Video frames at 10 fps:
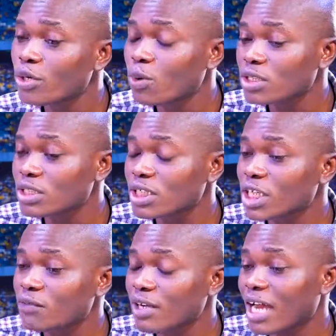was
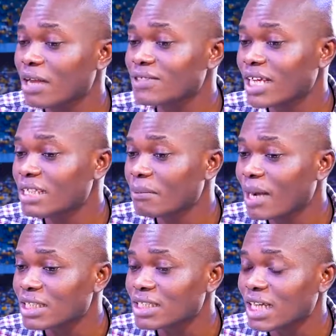even after the
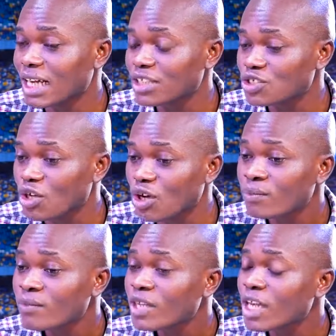match that I saw
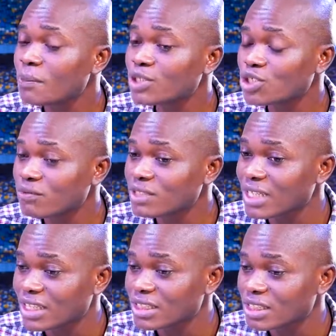a bit of
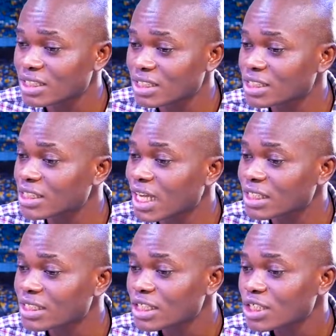statistics
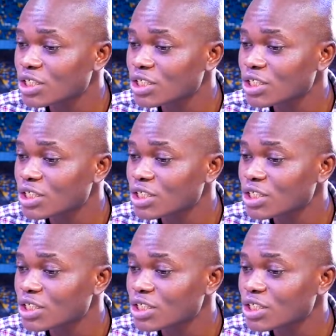that